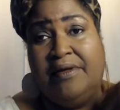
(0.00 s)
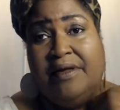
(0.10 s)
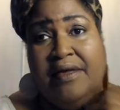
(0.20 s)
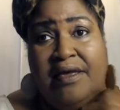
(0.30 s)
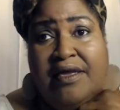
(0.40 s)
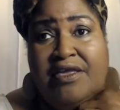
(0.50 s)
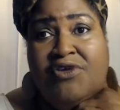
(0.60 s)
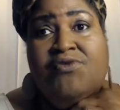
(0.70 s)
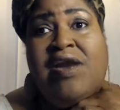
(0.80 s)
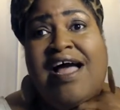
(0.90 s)
you
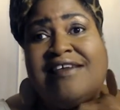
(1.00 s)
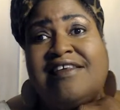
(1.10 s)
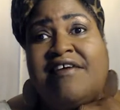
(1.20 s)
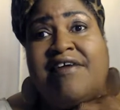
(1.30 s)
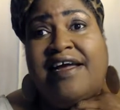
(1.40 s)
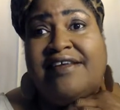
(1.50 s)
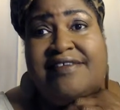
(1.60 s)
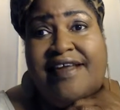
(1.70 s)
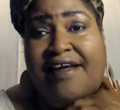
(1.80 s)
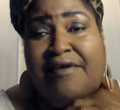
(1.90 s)
lock their ass
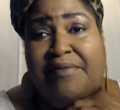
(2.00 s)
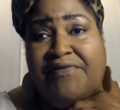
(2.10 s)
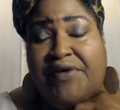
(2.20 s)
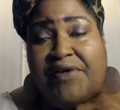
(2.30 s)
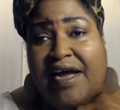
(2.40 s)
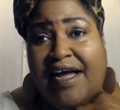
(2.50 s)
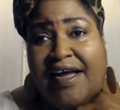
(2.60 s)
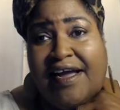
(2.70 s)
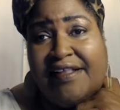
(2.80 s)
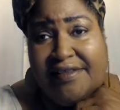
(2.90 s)
down before God
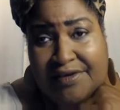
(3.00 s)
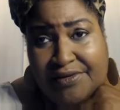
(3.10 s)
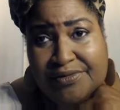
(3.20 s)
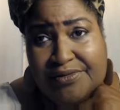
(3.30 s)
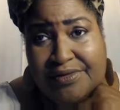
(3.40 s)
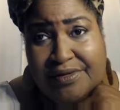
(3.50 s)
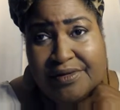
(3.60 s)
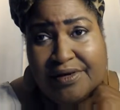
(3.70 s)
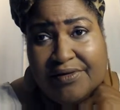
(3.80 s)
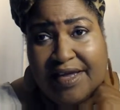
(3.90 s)
got the news.
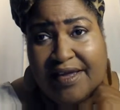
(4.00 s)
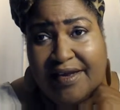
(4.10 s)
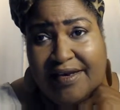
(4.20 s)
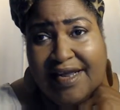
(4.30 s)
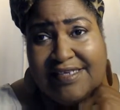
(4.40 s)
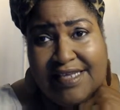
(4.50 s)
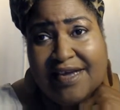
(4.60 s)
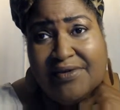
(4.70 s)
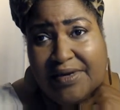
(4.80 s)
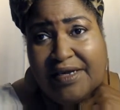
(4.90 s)
Okay, that's how
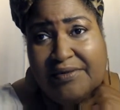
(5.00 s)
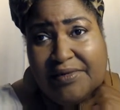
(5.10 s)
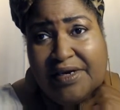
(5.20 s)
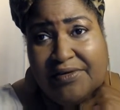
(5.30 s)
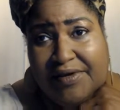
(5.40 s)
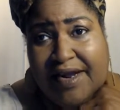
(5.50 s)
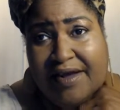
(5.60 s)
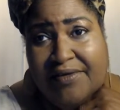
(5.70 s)
quick it would go down.